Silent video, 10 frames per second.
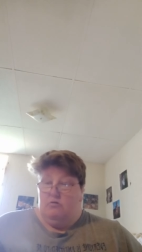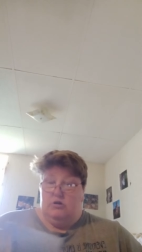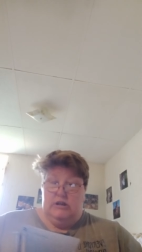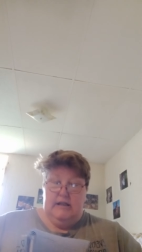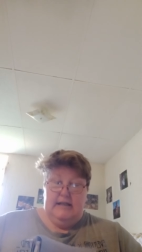
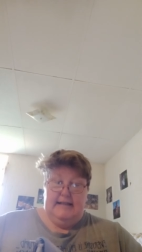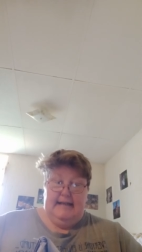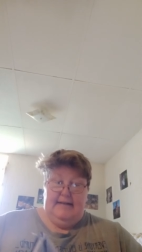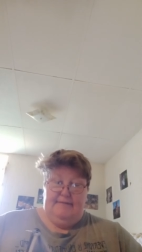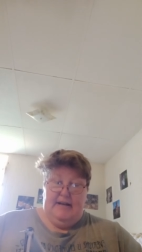she did
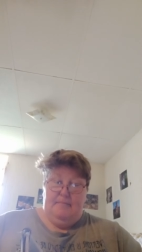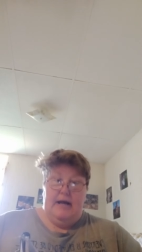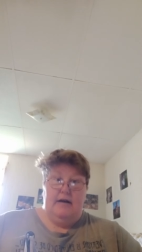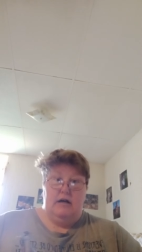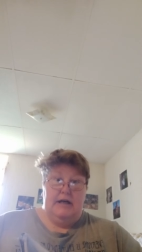the
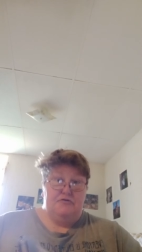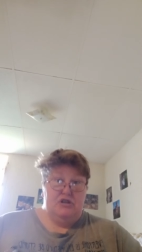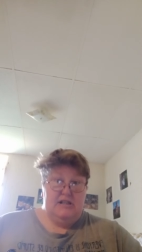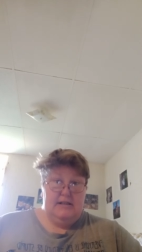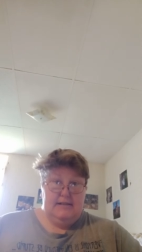Vampire
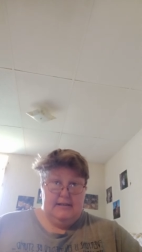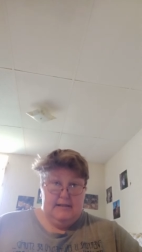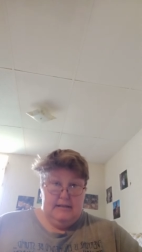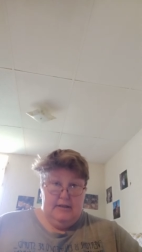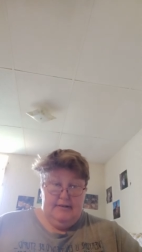Huntress
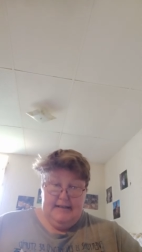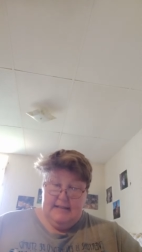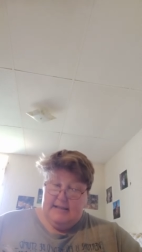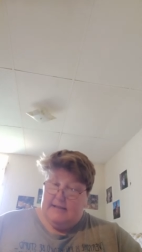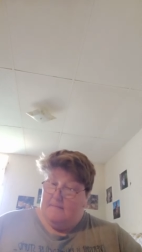
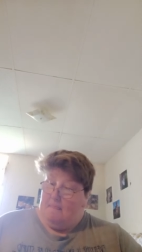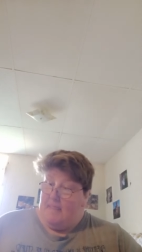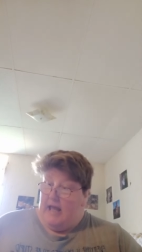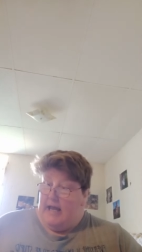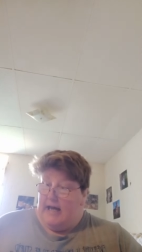series.
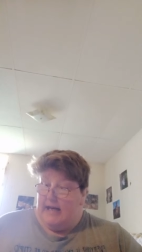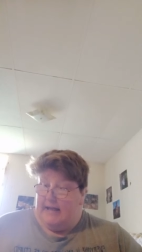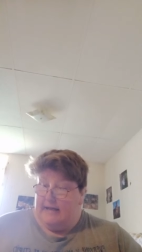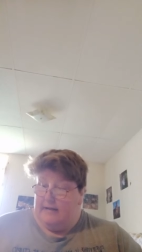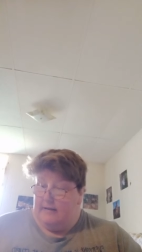
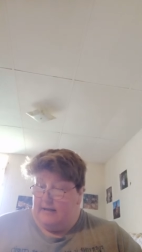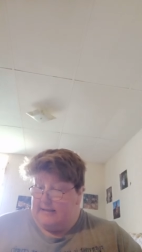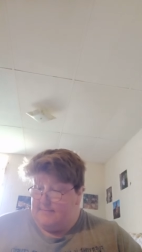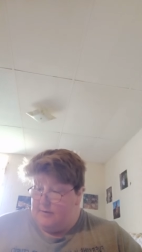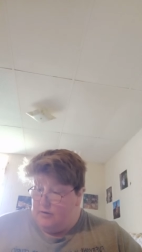I got
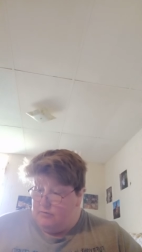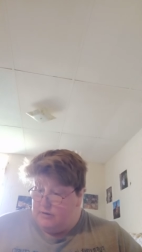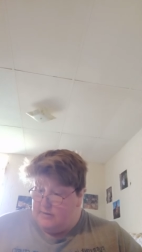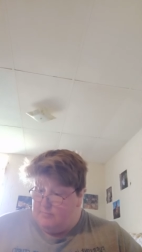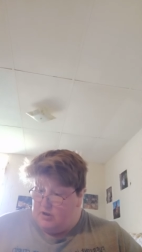some of
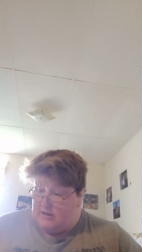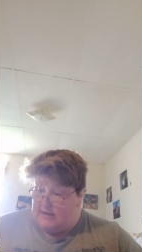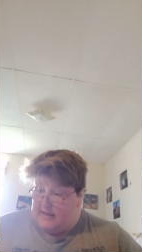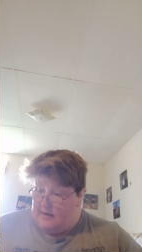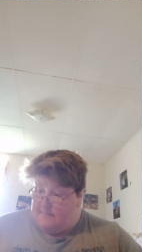those books
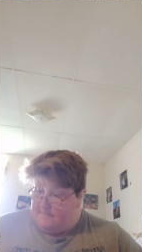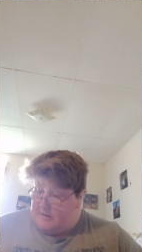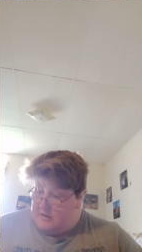down